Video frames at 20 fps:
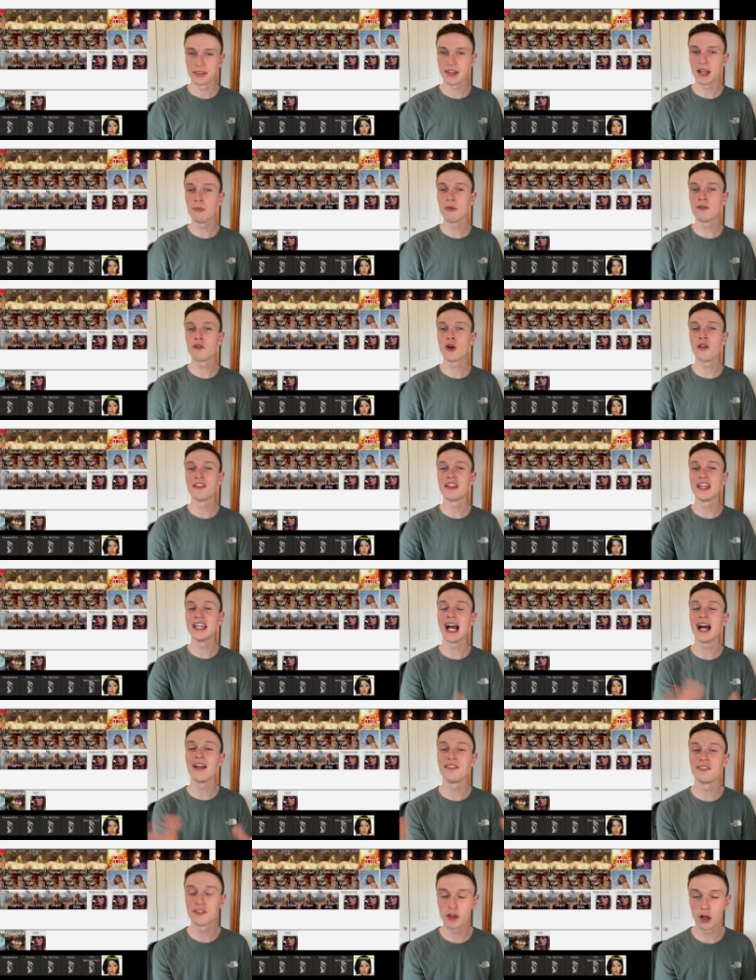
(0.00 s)
Then we've got the
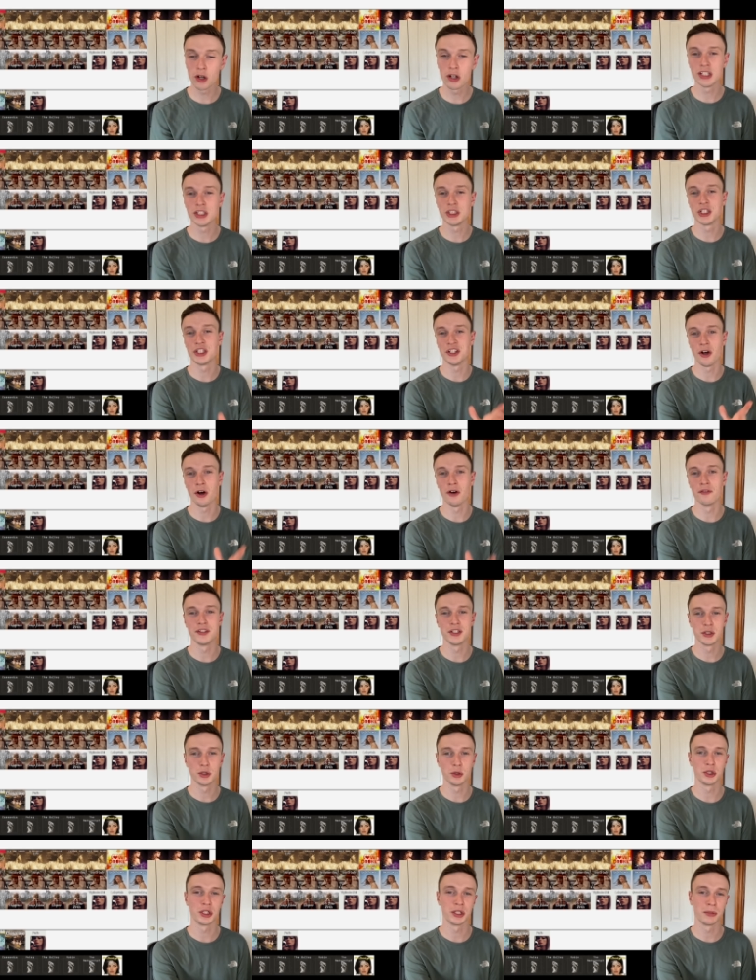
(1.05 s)
anthology of the
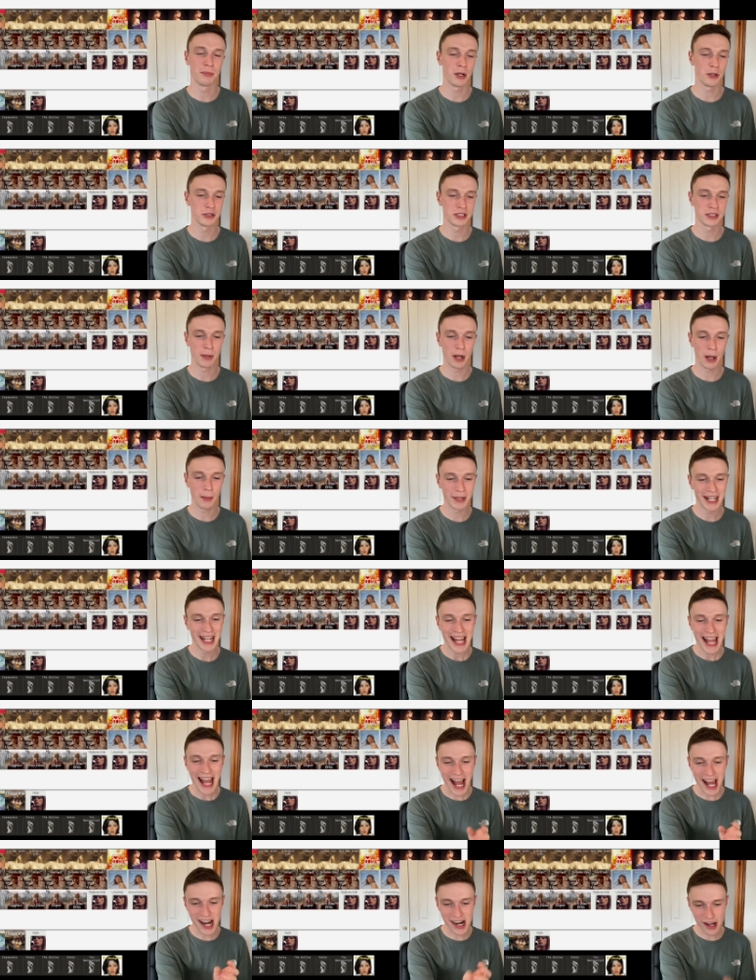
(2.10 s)
Tortured Poets Department,
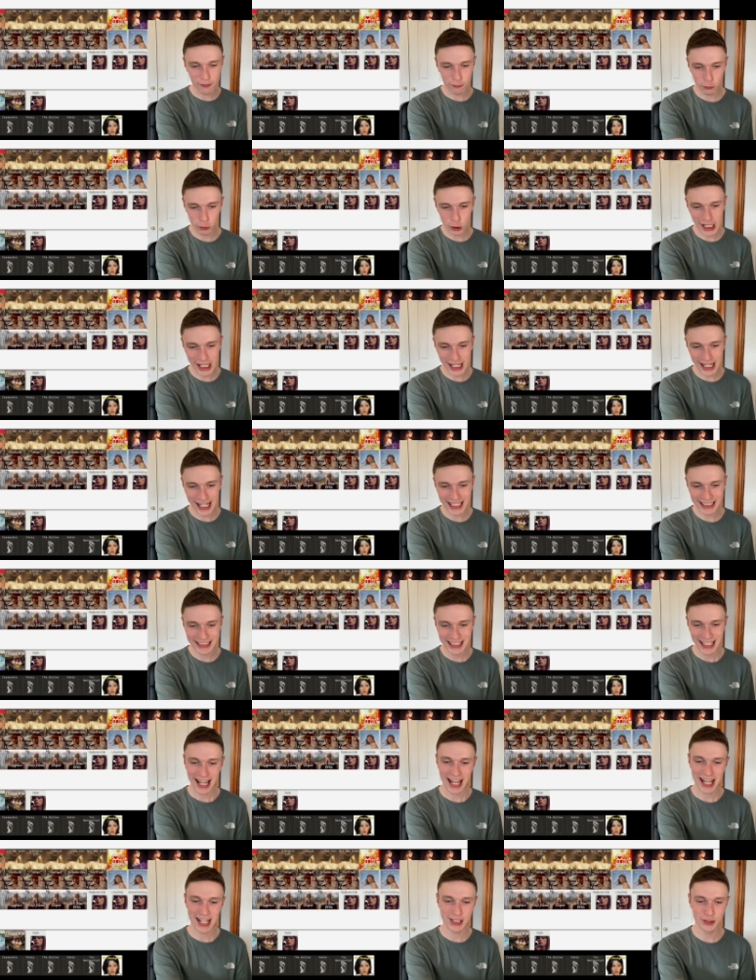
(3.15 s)
and I've realised
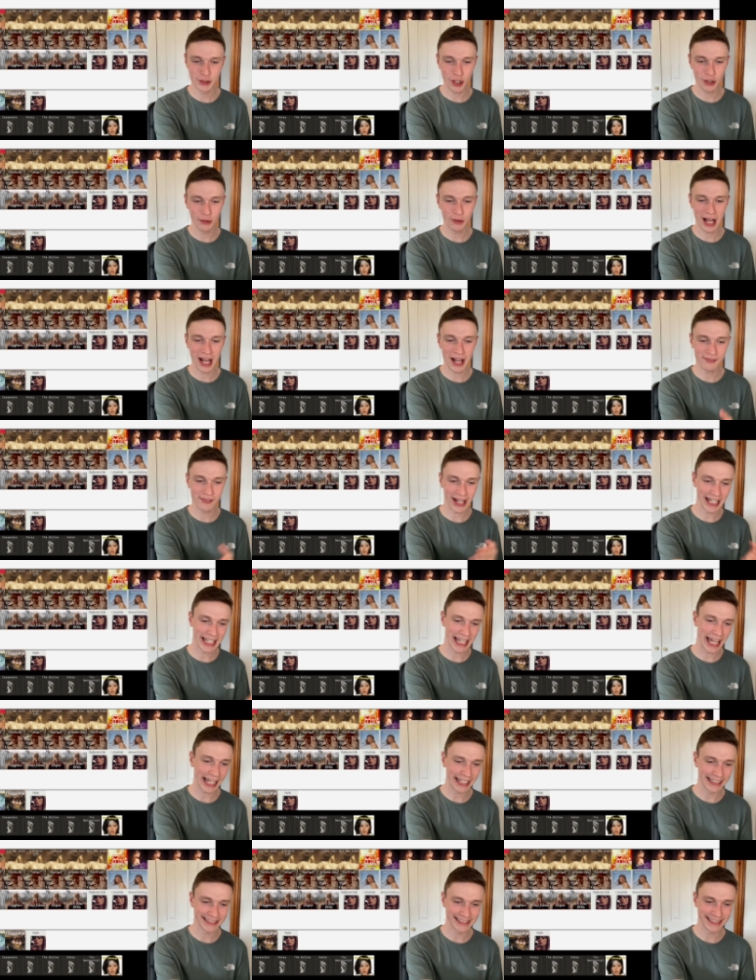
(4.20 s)
I don't have I
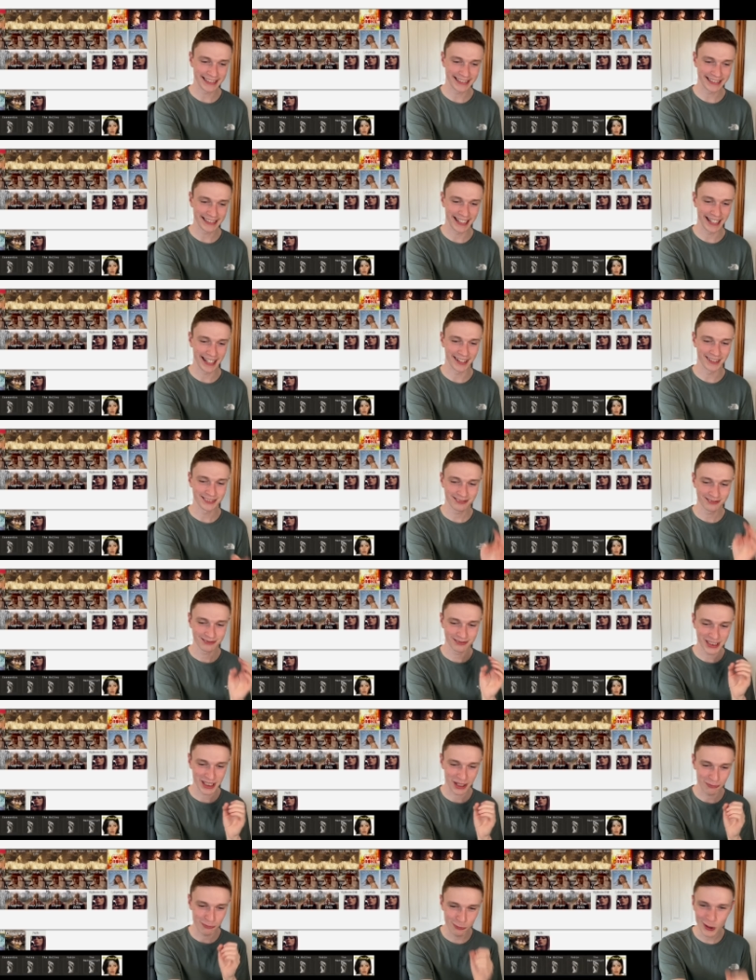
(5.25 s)
Hate It here,
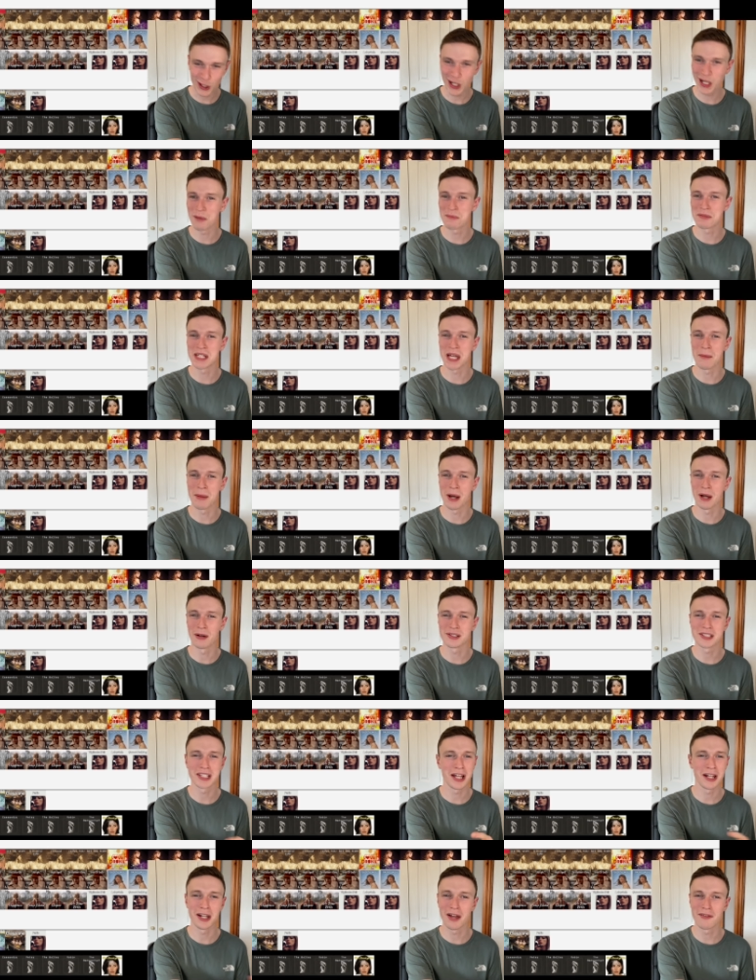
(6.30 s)
which I'm really upset about
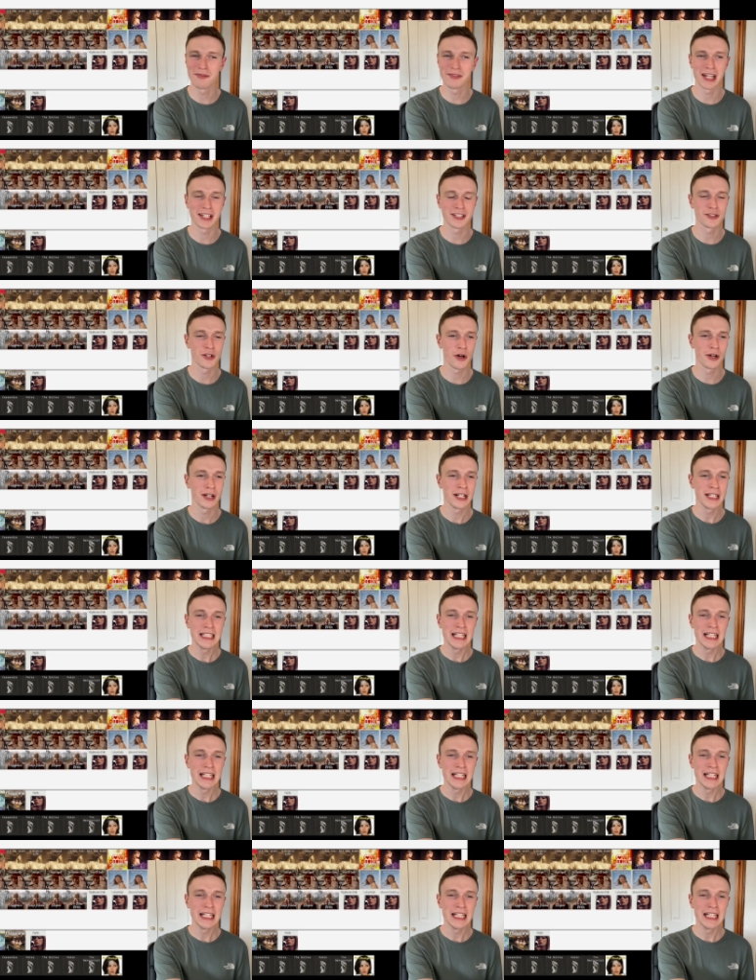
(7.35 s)
because I love that song.